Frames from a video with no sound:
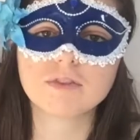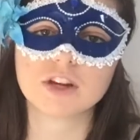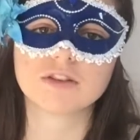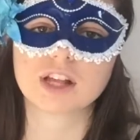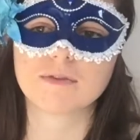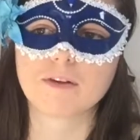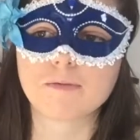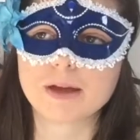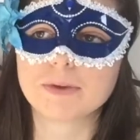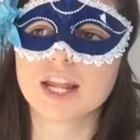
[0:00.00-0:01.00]
videos that I've ever
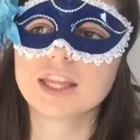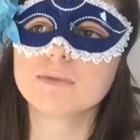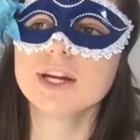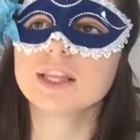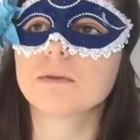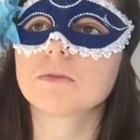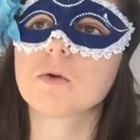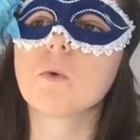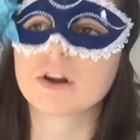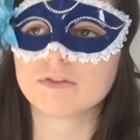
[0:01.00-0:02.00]
made, but I think my number
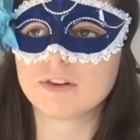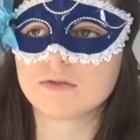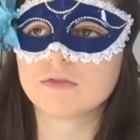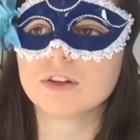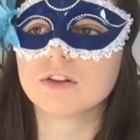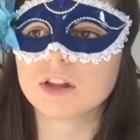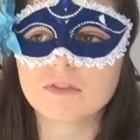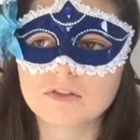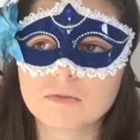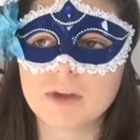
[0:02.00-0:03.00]
1 favorite video that I've
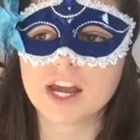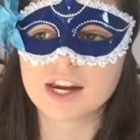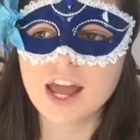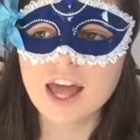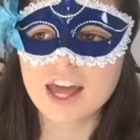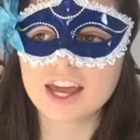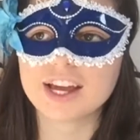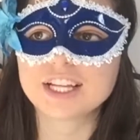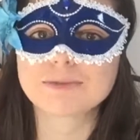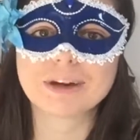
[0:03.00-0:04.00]
ever made
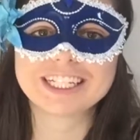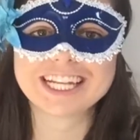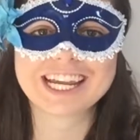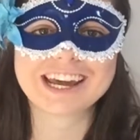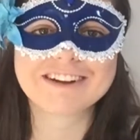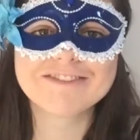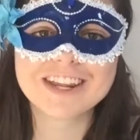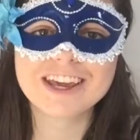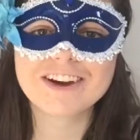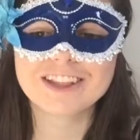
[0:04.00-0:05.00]
is my Jane Eyre
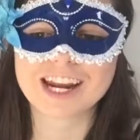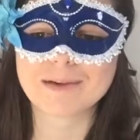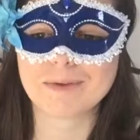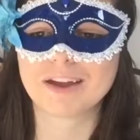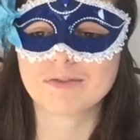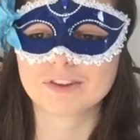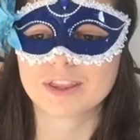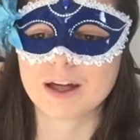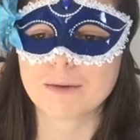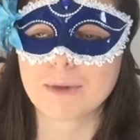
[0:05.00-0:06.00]
video that I made for
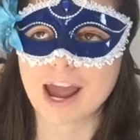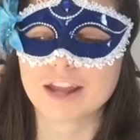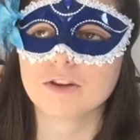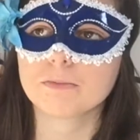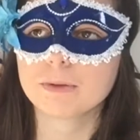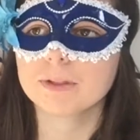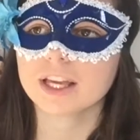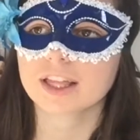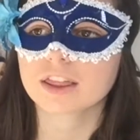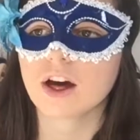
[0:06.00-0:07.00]
the biennial
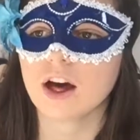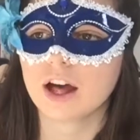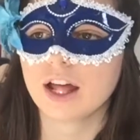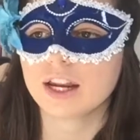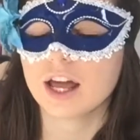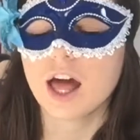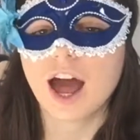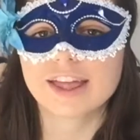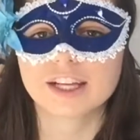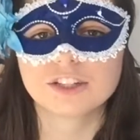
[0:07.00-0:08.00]
bibliothon,
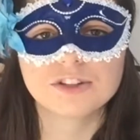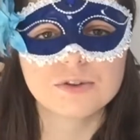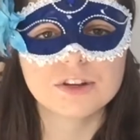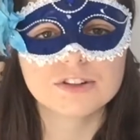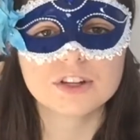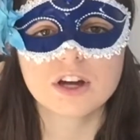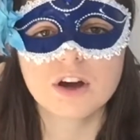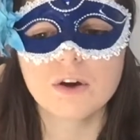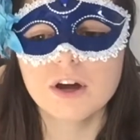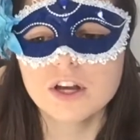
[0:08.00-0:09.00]
I think 2 years
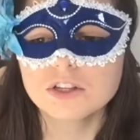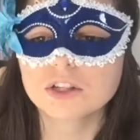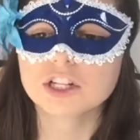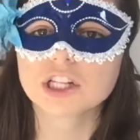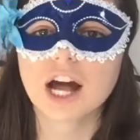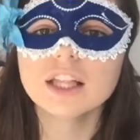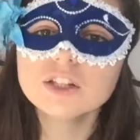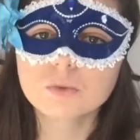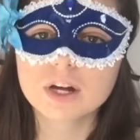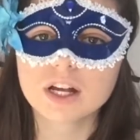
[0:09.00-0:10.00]
ago. So the
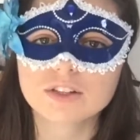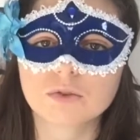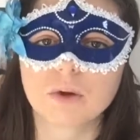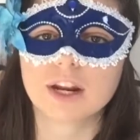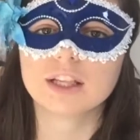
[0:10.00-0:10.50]
challenge was write a